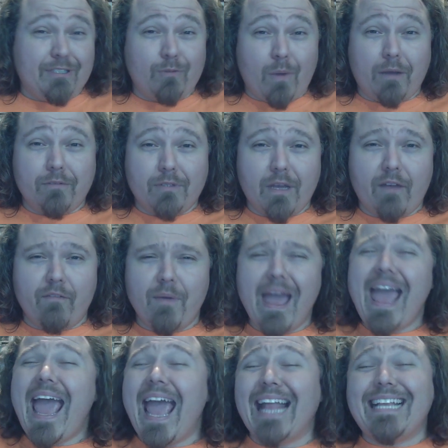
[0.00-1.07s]
why we still have him.
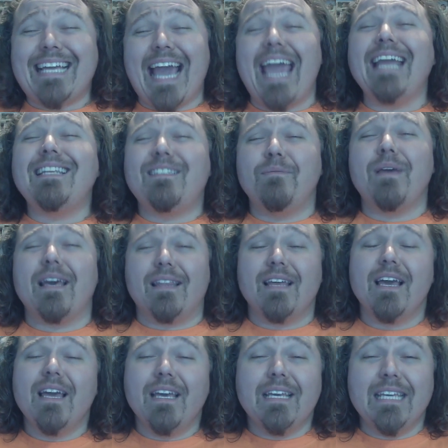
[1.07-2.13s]
And Cade Smith,
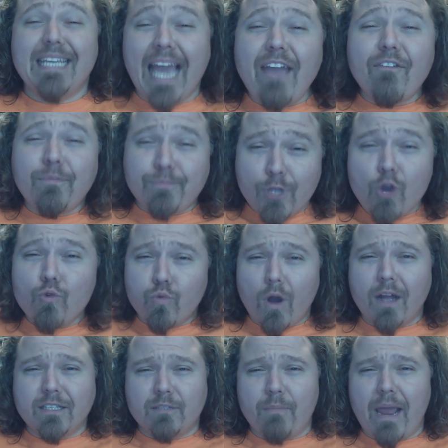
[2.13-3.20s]
he gave up 2
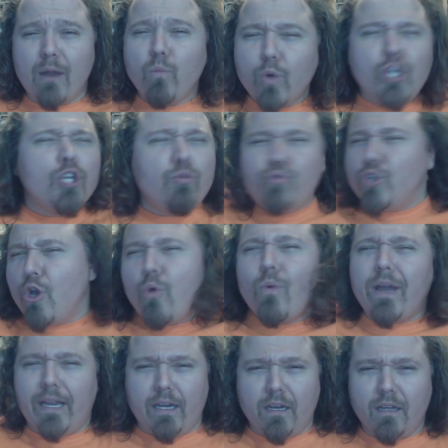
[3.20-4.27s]
runs, man. What are you
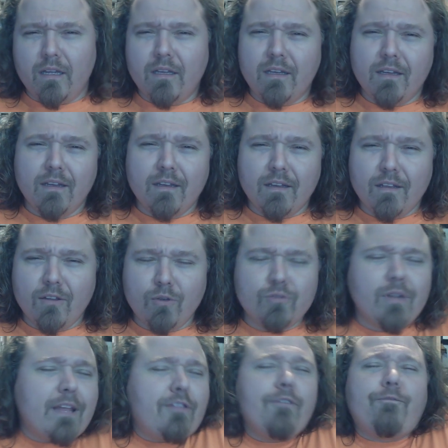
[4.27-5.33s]
doing? There's
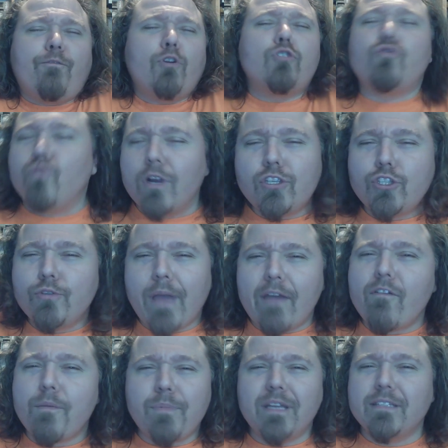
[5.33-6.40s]
like the first runs you gave
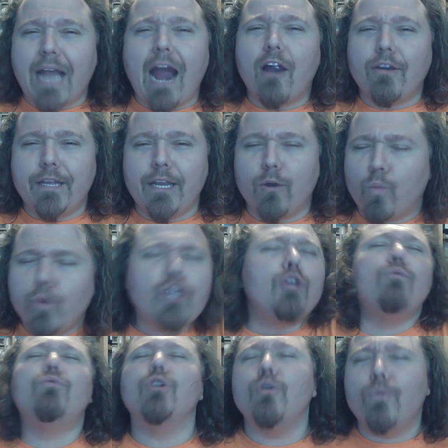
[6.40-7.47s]
up the entire year. What are
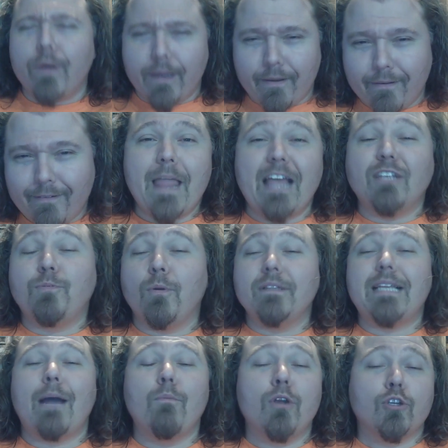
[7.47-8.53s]
you doing? At this point in
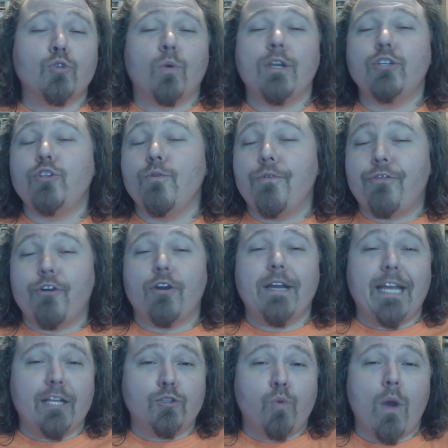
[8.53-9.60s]
time, we were 22,
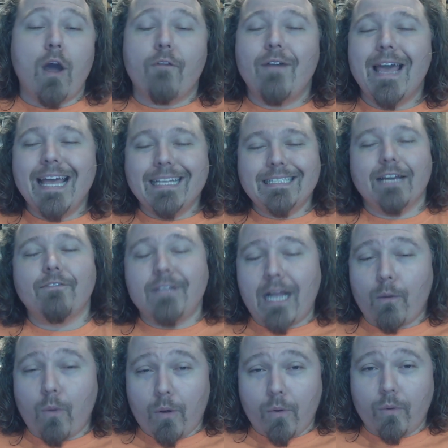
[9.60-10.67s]
30, and 12. Definitely
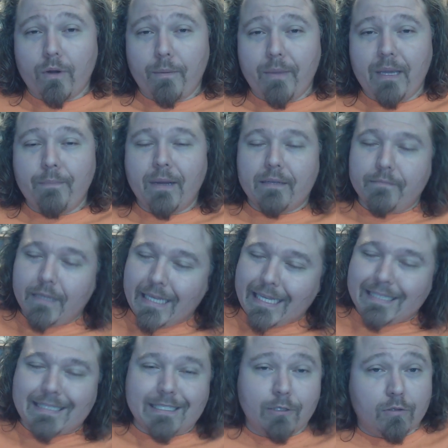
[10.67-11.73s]
not where we want to be, but
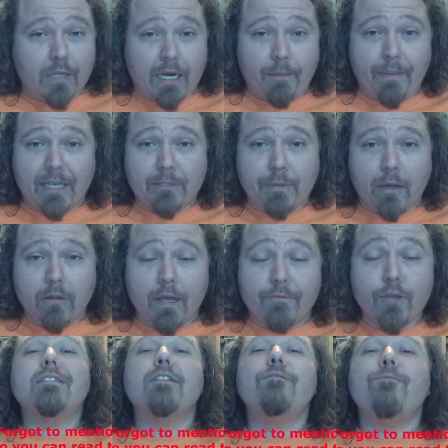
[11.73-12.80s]
again, still a lot of baseball
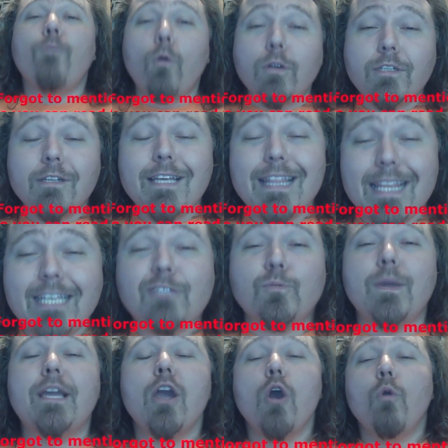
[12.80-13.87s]
left. Unfortunately, this
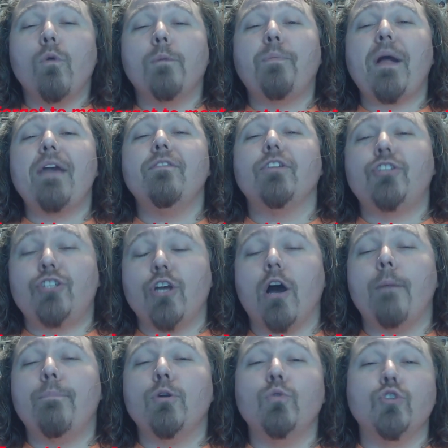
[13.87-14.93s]
week, we're playing the
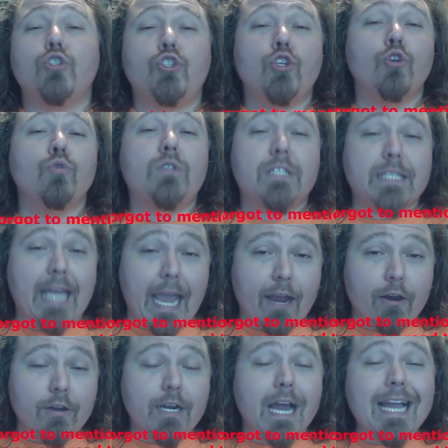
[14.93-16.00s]
chump who is too
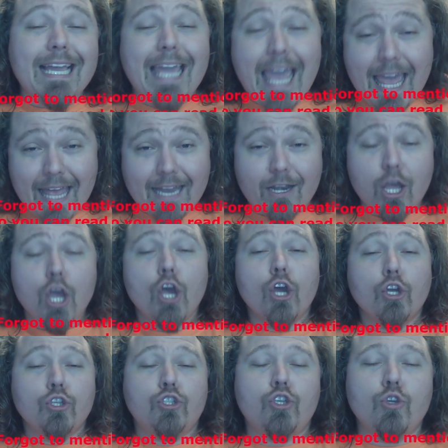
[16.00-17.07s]
scared, again,
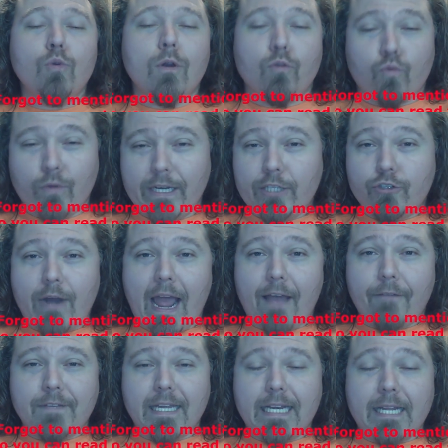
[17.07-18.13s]
to
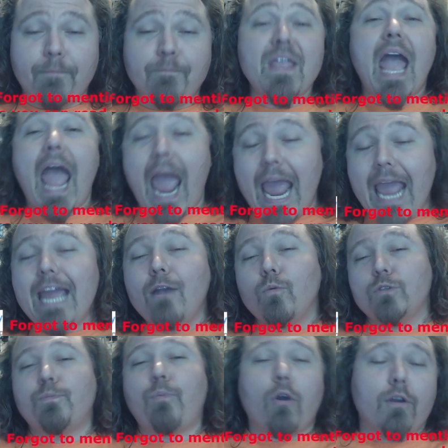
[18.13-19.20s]
redraft any, and
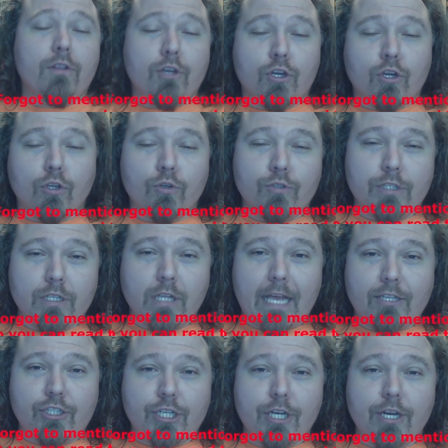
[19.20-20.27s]
was part of the collusion
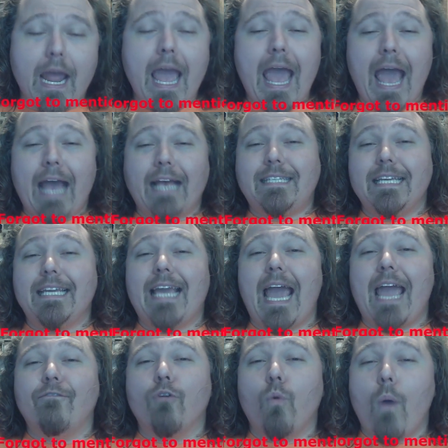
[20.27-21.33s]
last year as he
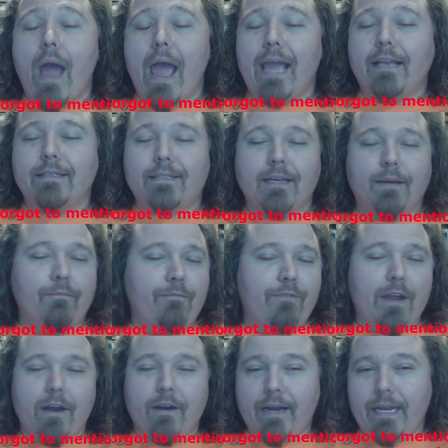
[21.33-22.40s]
gave away some
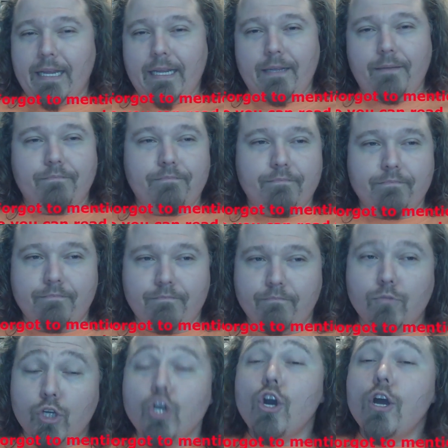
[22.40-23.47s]
very
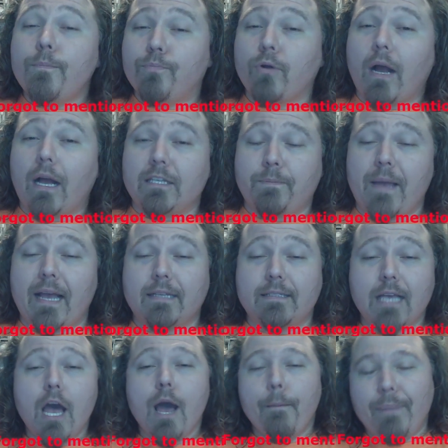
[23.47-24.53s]
good prospects,
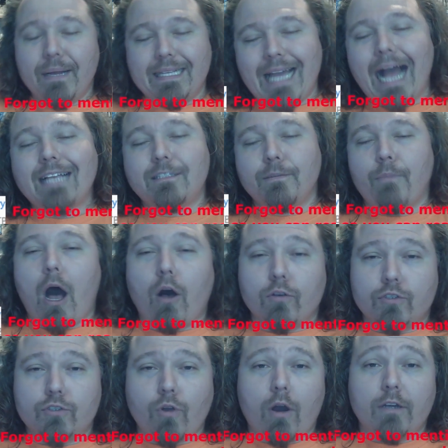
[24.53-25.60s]
but got some
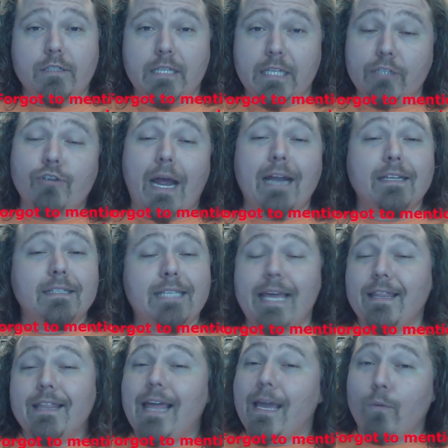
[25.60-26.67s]
all-stars and then tried to say
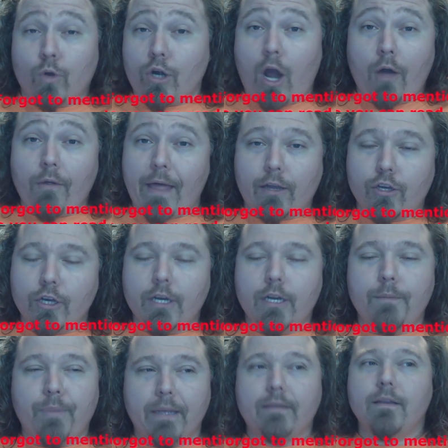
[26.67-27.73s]
that they weren't all that
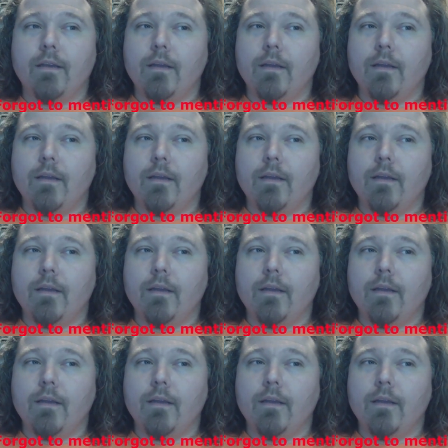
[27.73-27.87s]
good, but